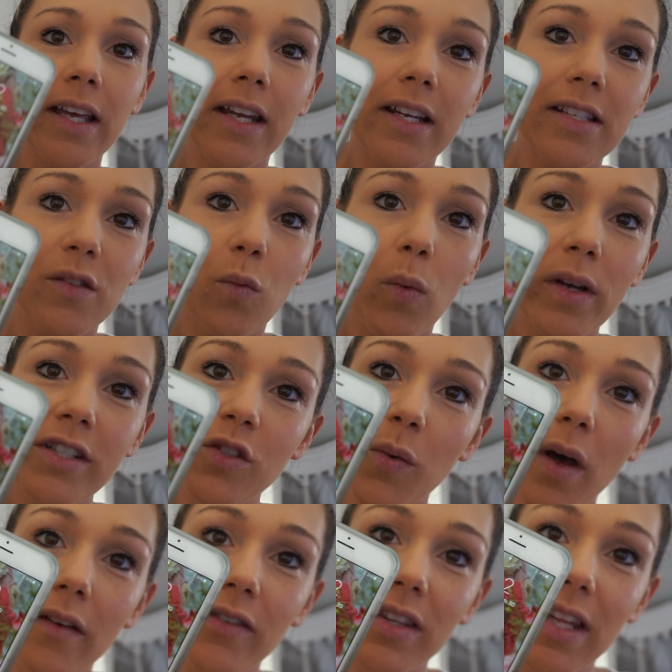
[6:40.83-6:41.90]
it is
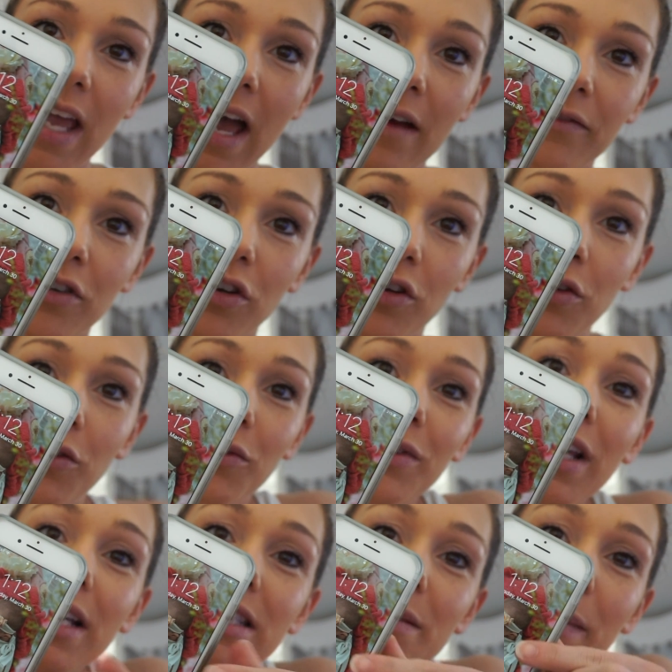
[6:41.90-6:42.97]
1:12 in the
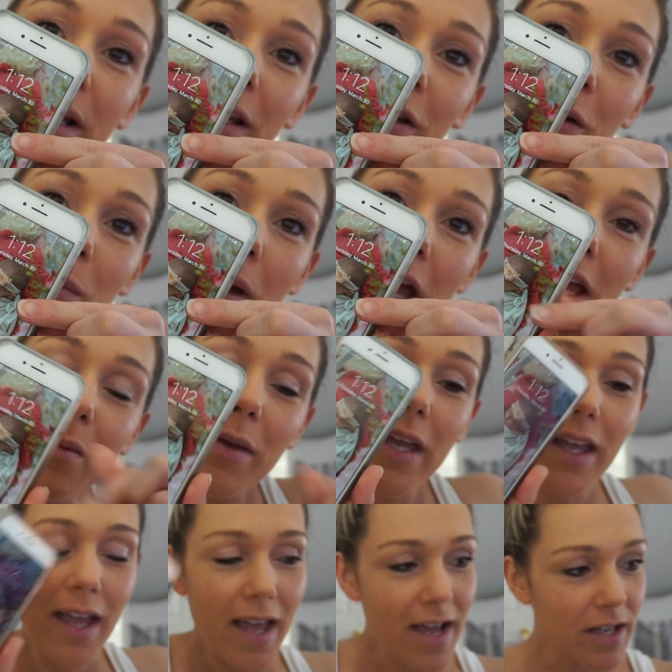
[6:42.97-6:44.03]
afternoon. That's my little
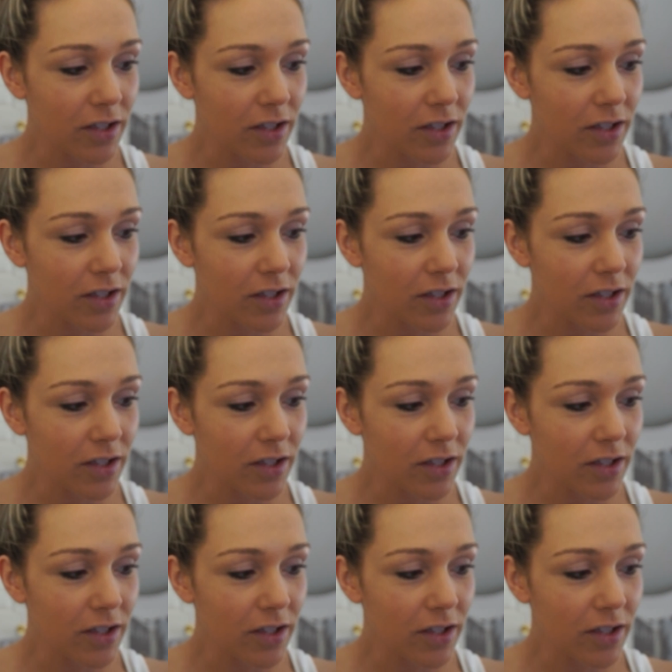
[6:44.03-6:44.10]
baby.